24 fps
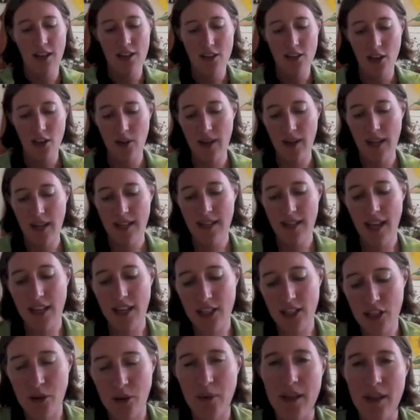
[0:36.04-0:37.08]
So in
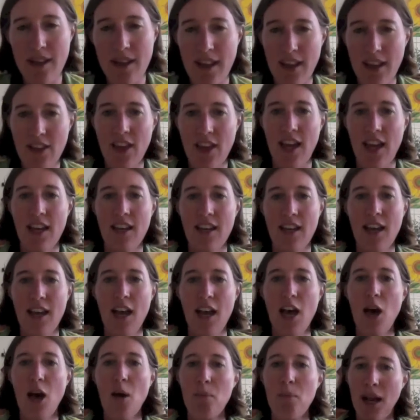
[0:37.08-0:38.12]
nature we see that
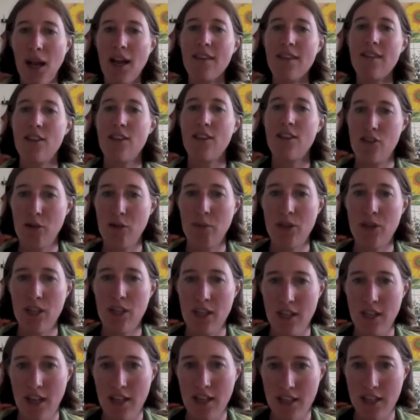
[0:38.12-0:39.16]
plants are
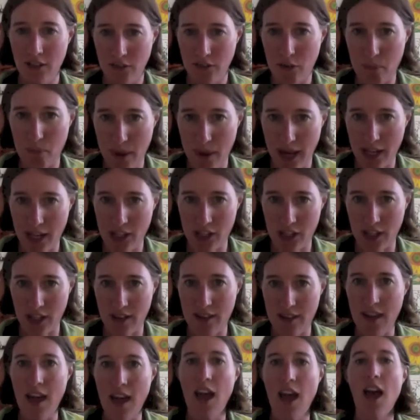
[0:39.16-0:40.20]
distributed in different
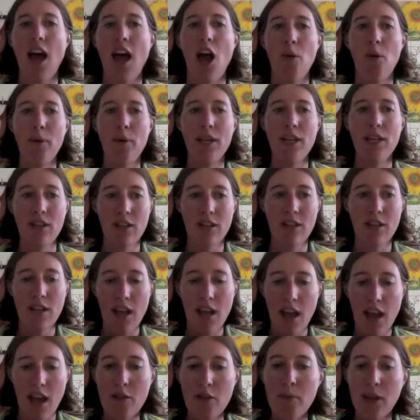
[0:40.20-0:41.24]
patches, and
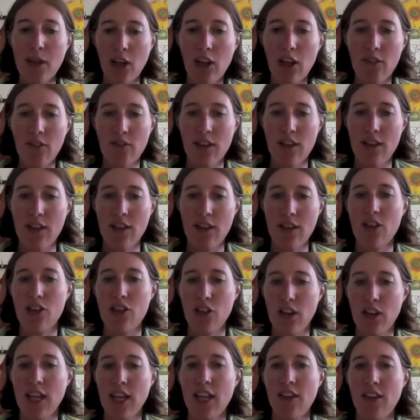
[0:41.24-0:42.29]
there's been a lot of
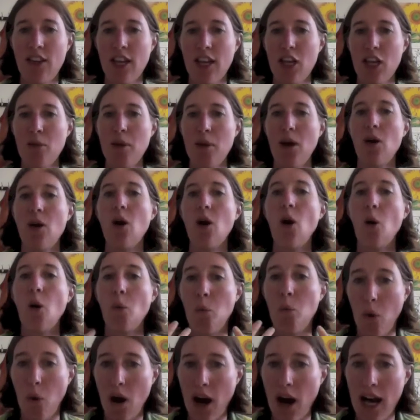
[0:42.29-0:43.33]
research looking at thinking about
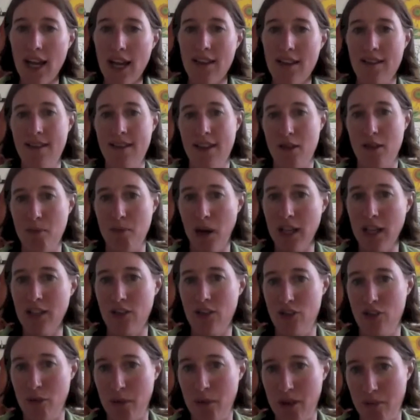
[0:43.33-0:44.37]
why insects might
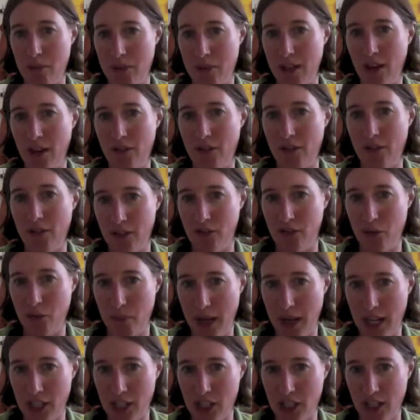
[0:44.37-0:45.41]
distribute themselves in
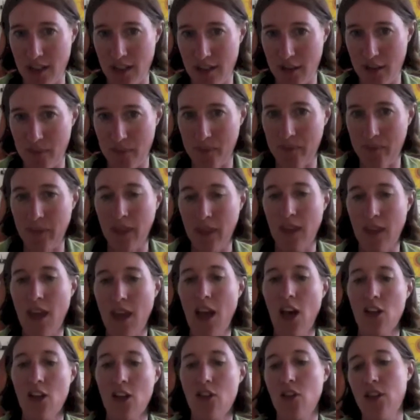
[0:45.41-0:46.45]
different patches.
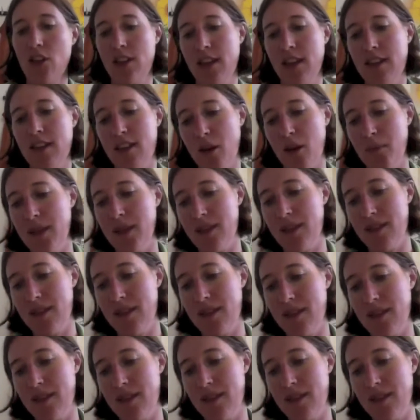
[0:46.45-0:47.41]
So you see some